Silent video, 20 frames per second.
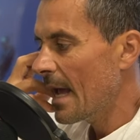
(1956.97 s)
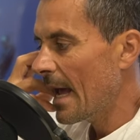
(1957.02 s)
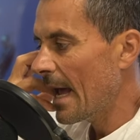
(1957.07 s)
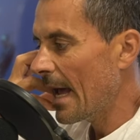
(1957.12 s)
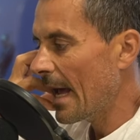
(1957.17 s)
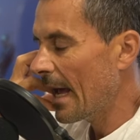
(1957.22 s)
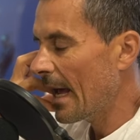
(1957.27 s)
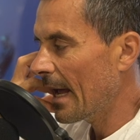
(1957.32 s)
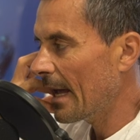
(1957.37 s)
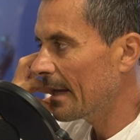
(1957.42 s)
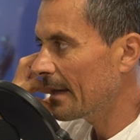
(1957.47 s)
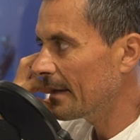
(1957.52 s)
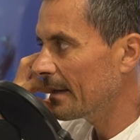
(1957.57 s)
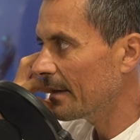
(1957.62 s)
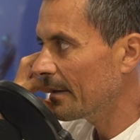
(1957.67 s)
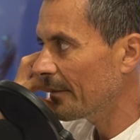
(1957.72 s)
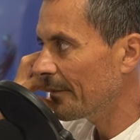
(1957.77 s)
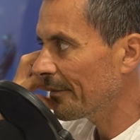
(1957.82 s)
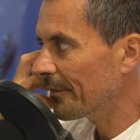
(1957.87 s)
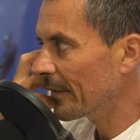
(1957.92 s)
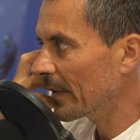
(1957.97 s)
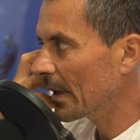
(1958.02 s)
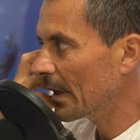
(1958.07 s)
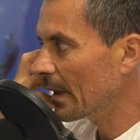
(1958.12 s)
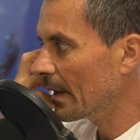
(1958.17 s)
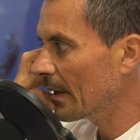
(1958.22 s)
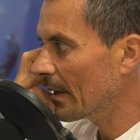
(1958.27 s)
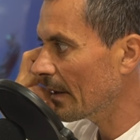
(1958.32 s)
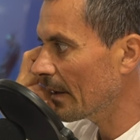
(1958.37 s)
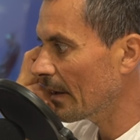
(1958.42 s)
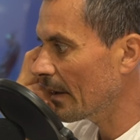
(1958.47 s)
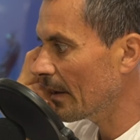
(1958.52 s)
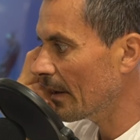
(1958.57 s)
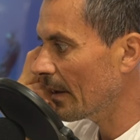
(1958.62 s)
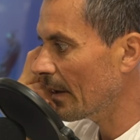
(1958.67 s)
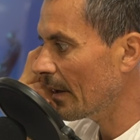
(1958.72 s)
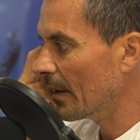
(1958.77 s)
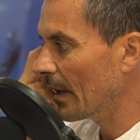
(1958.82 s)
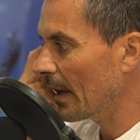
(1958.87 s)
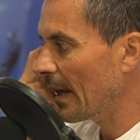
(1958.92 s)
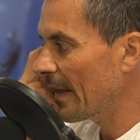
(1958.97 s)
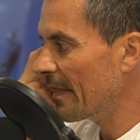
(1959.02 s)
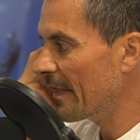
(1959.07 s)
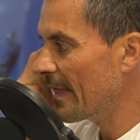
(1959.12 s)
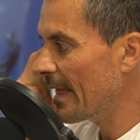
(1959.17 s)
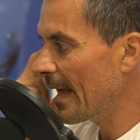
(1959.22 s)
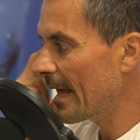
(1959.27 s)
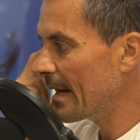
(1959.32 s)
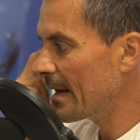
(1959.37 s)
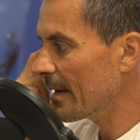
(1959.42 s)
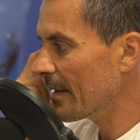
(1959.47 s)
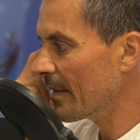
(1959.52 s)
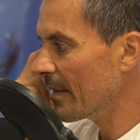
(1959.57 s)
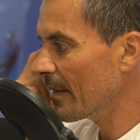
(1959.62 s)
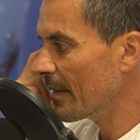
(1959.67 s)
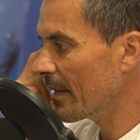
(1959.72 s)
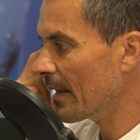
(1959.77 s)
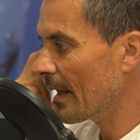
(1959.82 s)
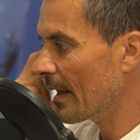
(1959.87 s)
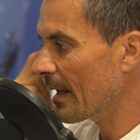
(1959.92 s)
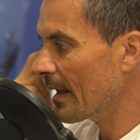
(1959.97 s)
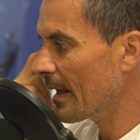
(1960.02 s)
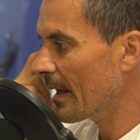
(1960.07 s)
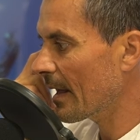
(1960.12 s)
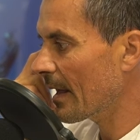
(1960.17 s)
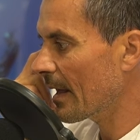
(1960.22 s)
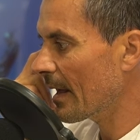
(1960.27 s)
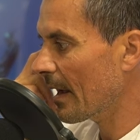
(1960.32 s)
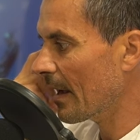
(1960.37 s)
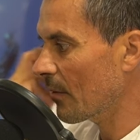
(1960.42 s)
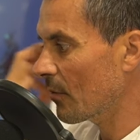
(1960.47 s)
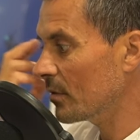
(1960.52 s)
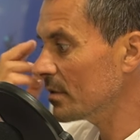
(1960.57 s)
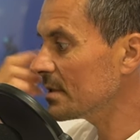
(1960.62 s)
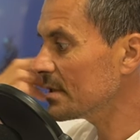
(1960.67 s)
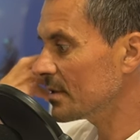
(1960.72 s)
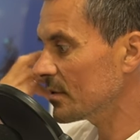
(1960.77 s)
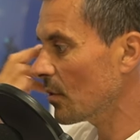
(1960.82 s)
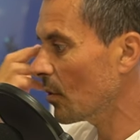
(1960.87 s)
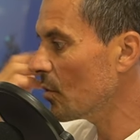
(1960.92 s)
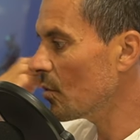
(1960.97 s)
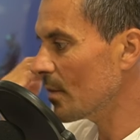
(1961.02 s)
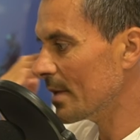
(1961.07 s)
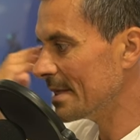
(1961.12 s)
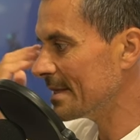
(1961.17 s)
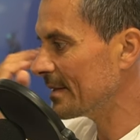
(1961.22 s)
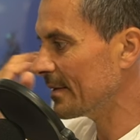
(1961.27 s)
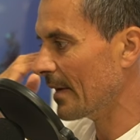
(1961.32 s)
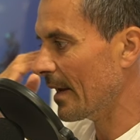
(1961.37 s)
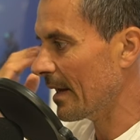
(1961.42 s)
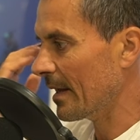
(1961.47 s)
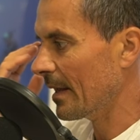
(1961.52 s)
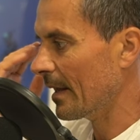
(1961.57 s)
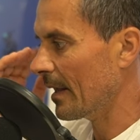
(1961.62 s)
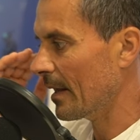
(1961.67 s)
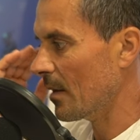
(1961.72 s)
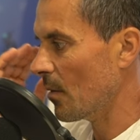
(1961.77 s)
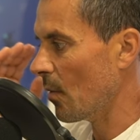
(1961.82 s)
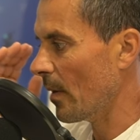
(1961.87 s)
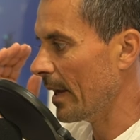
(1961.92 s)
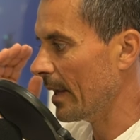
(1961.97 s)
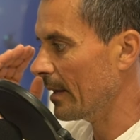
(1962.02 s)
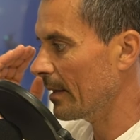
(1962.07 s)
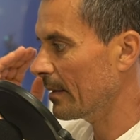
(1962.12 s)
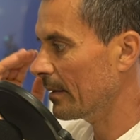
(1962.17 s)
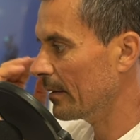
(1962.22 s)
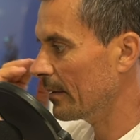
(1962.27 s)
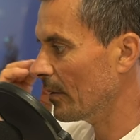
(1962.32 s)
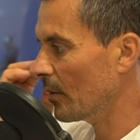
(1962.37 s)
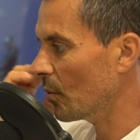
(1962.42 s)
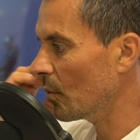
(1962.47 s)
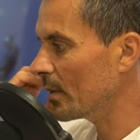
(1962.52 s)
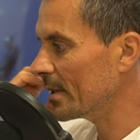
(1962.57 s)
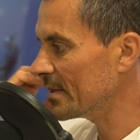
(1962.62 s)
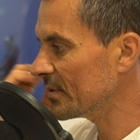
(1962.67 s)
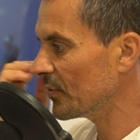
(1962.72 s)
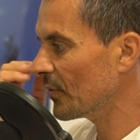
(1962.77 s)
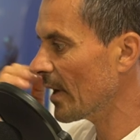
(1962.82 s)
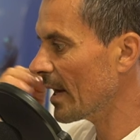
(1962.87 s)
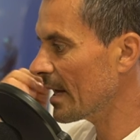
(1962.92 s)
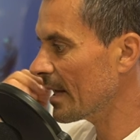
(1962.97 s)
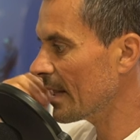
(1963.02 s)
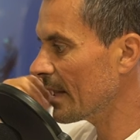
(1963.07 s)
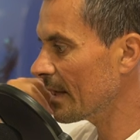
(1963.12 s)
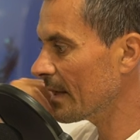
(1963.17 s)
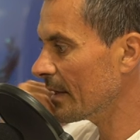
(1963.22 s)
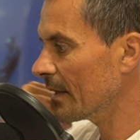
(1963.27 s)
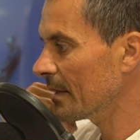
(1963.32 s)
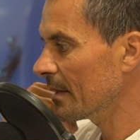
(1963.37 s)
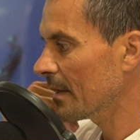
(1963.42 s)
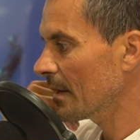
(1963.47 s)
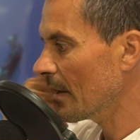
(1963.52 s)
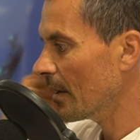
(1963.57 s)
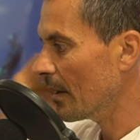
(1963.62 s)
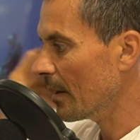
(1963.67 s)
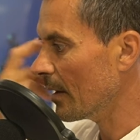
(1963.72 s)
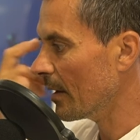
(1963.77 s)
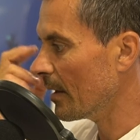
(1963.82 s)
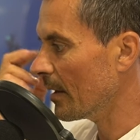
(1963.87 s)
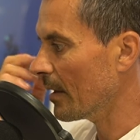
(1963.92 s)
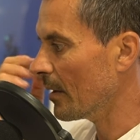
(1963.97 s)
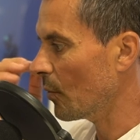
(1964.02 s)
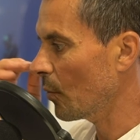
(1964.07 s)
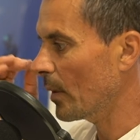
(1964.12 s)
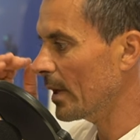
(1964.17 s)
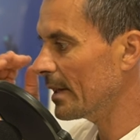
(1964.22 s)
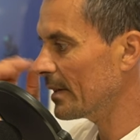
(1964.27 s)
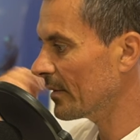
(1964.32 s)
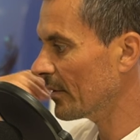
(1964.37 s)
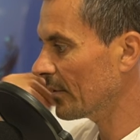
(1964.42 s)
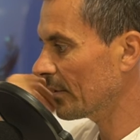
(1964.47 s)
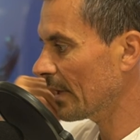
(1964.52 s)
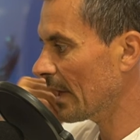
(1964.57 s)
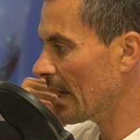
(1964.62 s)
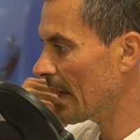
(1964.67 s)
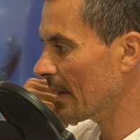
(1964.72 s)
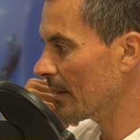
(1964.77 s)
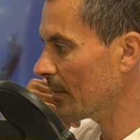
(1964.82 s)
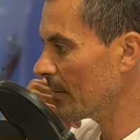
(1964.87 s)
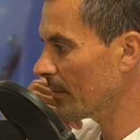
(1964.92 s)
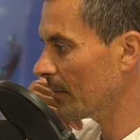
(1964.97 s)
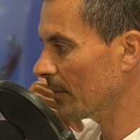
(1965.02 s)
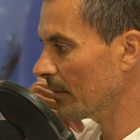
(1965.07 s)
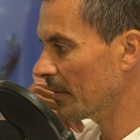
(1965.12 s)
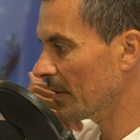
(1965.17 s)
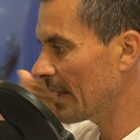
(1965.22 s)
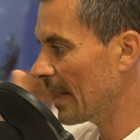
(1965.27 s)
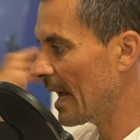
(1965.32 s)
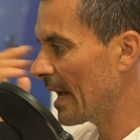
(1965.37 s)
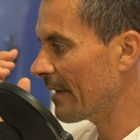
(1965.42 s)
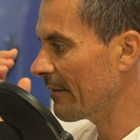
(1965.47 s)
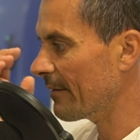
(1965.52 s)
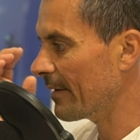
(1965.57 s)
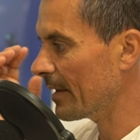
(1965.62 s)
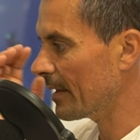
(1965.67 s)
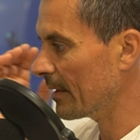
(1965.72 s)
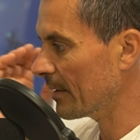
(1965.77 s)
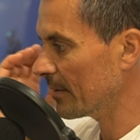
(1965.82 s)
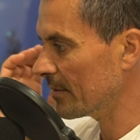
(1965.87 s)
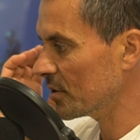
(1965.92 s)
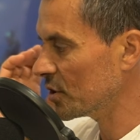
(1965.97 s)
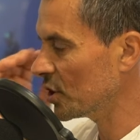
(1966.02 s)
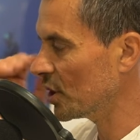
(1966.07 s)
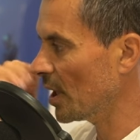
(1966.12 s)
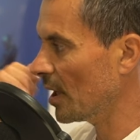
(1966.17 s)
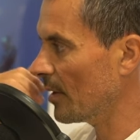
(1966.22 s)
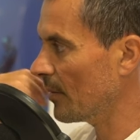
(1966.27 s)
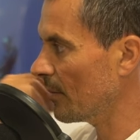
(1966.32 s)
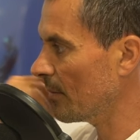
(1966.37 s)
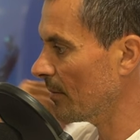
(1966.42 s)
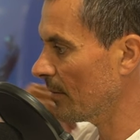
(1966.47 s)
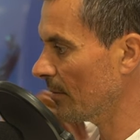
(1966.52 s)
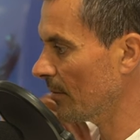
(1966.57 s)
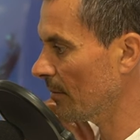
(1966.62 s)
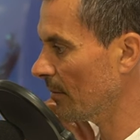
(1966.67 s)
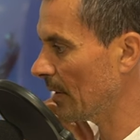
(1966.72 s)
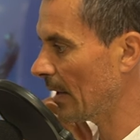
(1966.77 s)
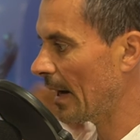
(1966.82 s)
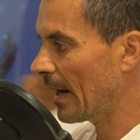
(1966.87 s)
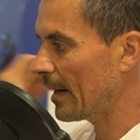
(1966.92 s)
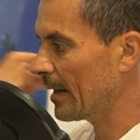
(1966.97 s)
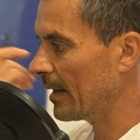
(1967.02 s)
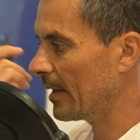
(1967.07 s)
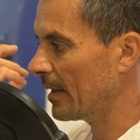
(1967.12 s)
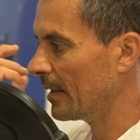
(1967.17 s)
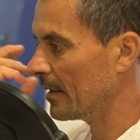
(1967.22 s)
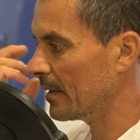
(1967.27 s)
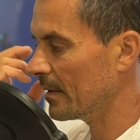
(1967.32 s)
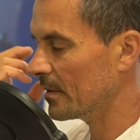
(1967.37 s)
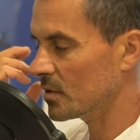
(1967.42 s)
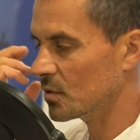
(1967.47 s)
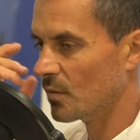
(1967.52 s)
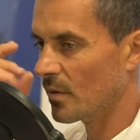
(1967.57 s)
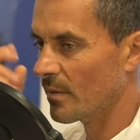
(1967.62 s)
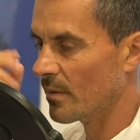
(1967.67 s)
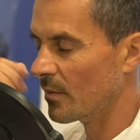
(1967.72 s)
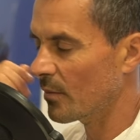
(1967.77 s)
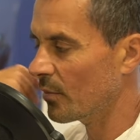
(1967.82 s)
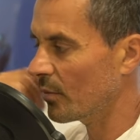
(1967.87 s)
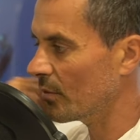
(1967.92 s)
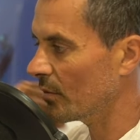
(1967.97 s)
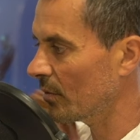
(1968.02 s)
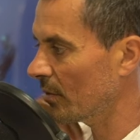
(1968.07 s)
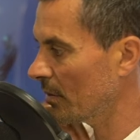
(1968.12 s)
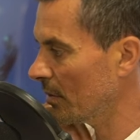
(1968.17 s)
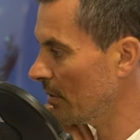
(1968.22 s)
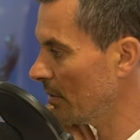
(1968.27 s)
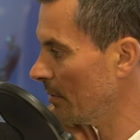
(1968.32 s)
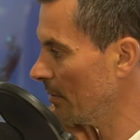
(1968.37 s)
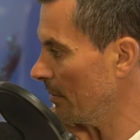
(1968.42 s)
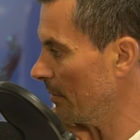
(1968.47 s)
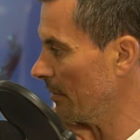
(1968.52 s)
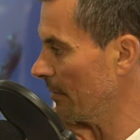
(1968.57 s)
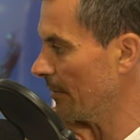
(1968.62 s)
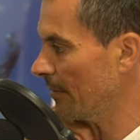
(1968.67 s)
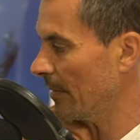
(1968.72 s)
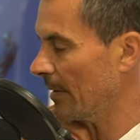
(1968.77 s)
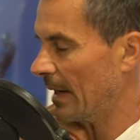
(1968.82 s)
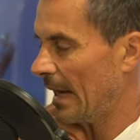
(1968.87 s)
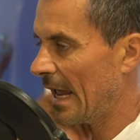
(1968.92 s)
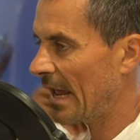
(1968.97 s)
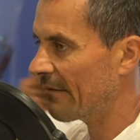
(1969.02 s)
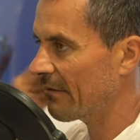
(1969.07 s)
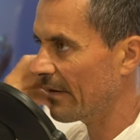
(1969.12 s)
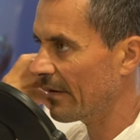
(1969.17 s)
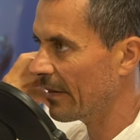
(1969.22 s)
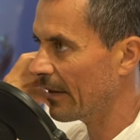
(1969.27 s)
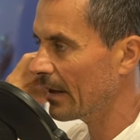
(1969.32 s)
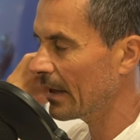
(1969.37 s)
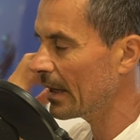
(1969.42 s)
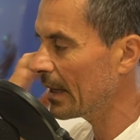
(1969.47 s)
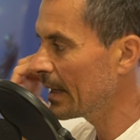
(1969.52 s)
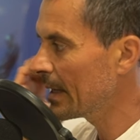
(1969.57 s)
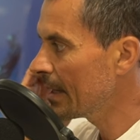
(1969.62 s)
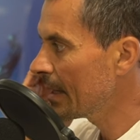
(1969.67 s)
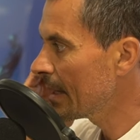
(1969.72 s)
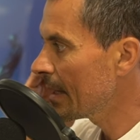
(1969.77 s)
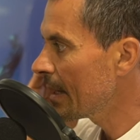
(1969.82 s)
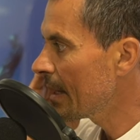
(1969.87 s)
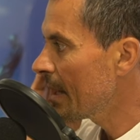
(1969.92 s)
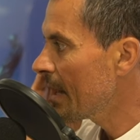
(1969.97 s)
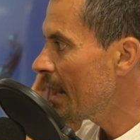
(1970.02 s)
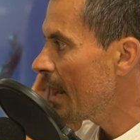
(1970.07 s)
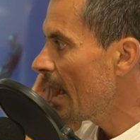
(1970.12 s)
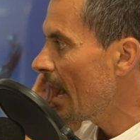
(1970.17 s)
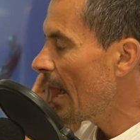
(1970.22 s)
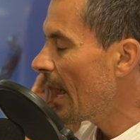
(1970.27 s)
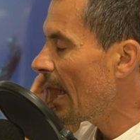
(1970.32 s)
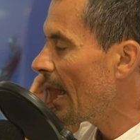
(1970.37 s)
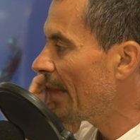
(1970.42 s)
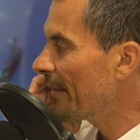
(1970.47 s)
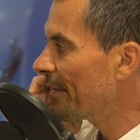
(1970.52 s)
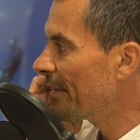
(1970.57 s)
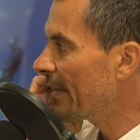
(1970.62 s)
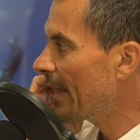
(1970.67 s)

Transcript: and uh, and then i was always training anyway always training uh, winter time diving gym running swimming pool everything and